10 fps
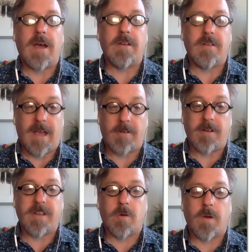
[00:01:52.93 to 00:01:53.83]
how to
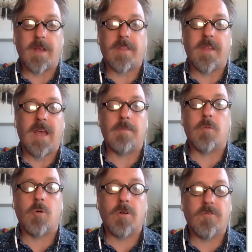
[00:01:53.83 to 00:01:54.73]
deal with, and
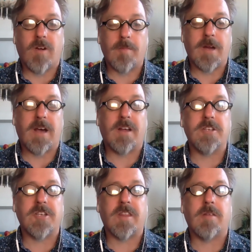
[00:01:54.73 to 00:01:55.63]
more
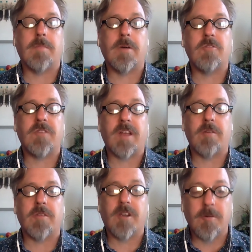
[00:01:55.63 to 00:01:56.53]
pharmacology than most
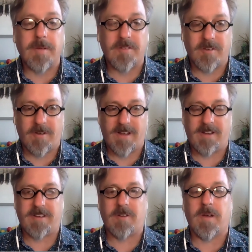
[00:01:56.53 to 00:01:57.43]
psychotherapists know how to
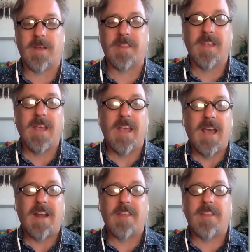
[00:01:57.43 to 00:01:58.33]
deal with.
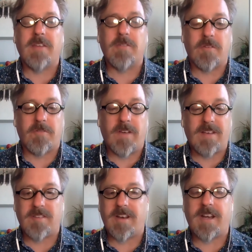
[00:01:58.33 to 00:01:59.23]
And I thought that was a
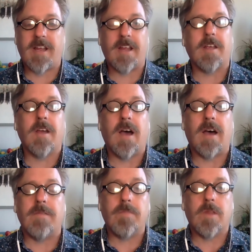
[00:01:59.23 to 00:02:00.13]
fascinating
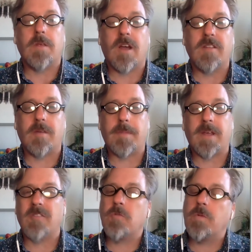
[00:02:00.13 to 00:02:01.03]
concept,
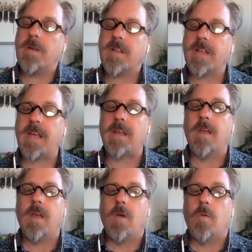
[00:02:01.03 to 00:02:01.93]
because really,
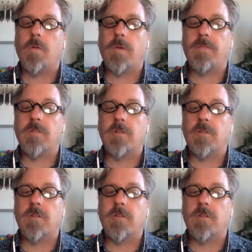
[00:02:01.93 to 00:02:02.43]
when we've looked